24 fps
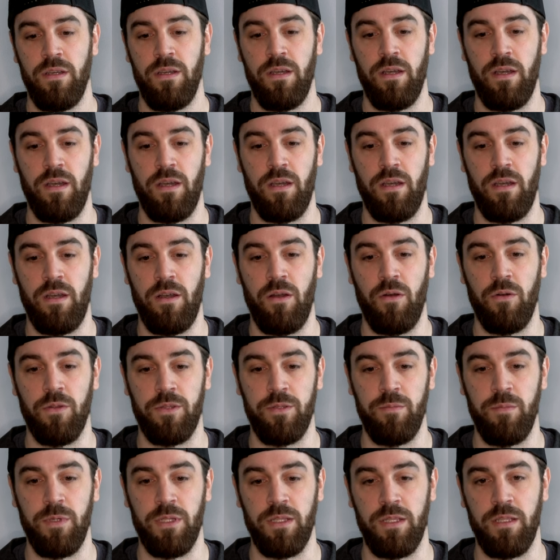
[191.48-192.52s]

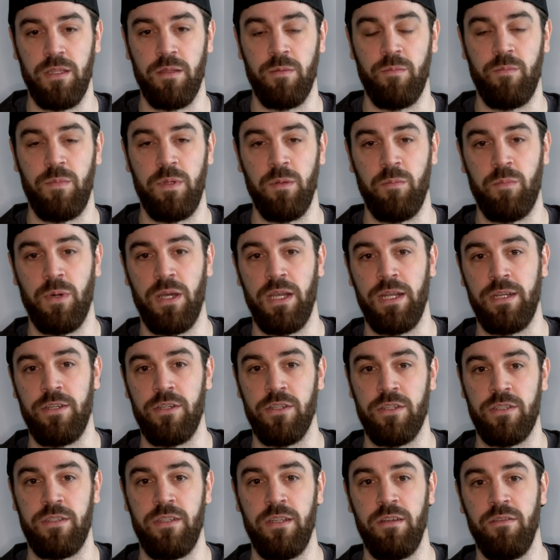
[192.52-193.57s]
ultimately the bike
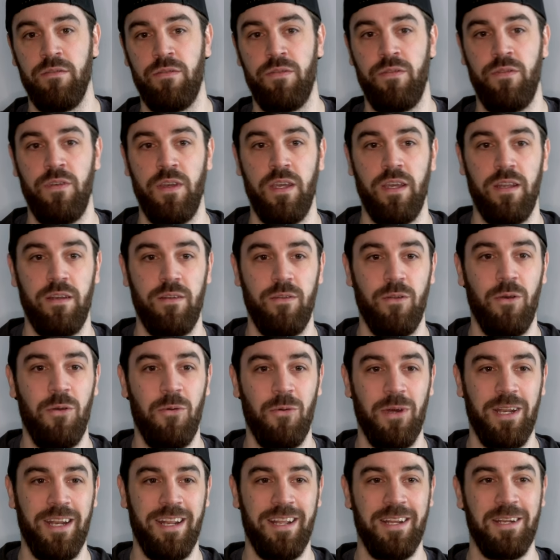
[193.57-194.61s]
just didn't fit
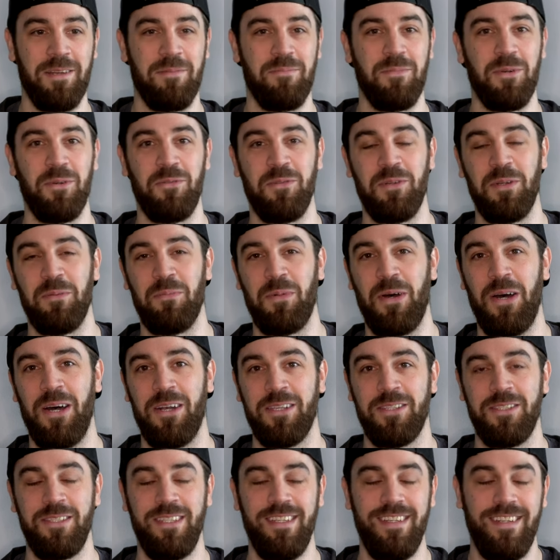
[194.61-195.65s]
when I ended up moving to
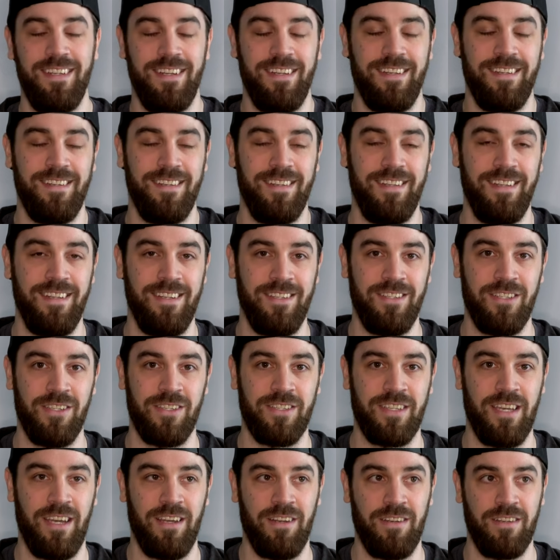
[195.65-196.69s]
Boston, and
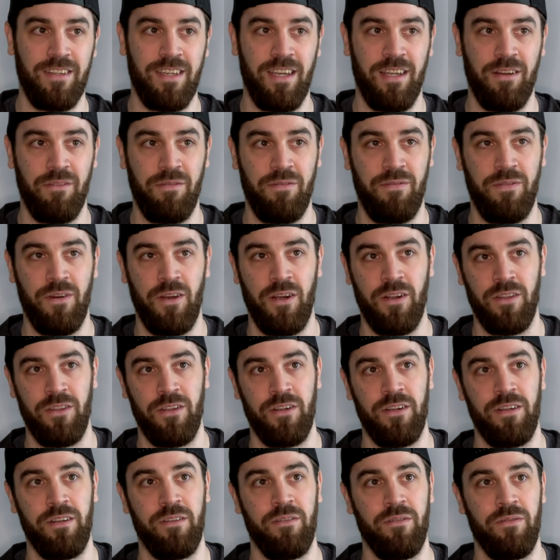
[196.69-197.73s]
just got kind of
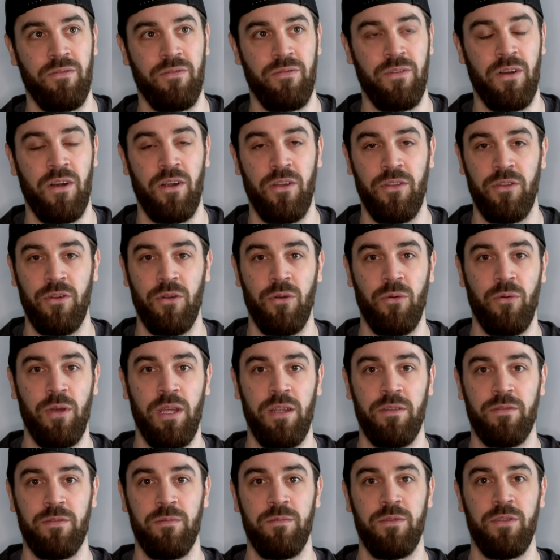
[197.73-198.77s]
farther and farther
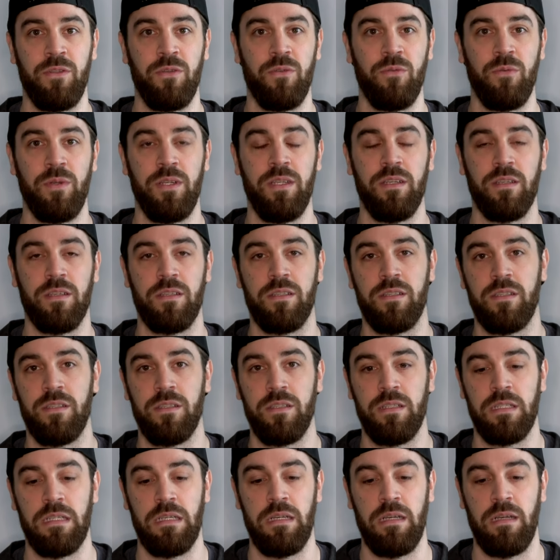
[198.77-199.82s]
away from two wheels.
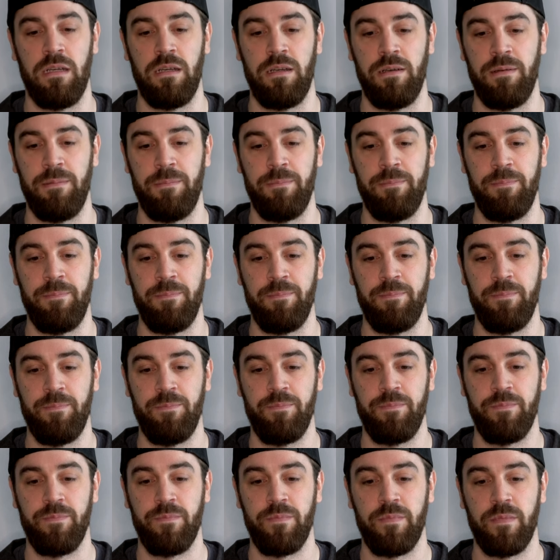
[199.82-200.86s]

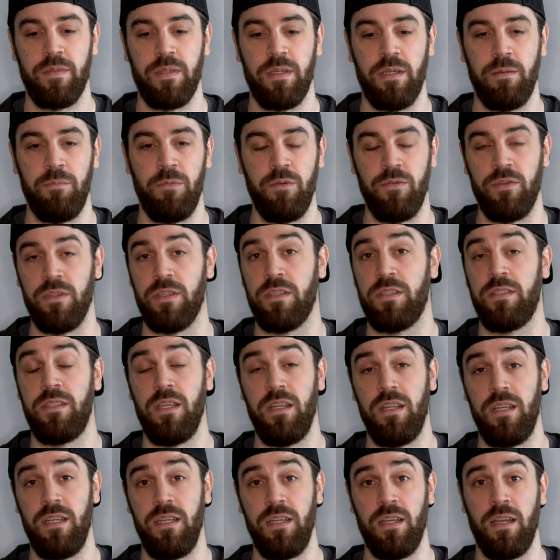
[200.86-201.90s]
I moved to the
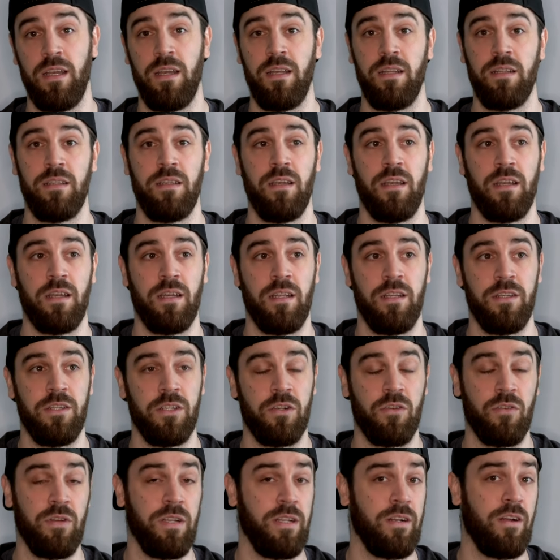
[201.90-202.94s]
city, I got a
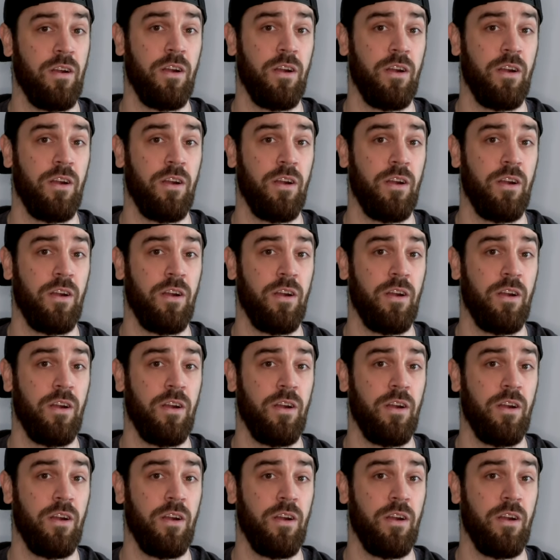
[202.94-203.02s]
degree in